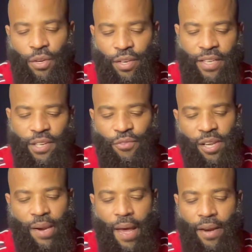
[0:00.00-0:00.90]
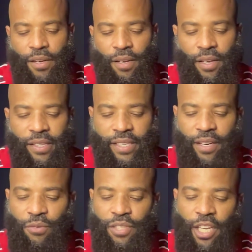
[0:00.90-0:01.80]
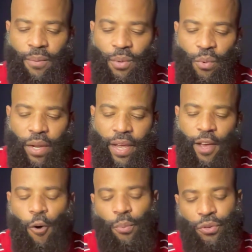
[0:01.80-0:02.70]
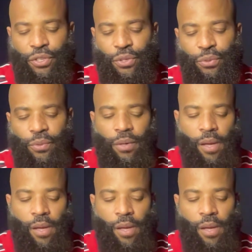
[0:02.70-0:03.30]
Does he really know how to cook? Because he don't seem to want to help or do.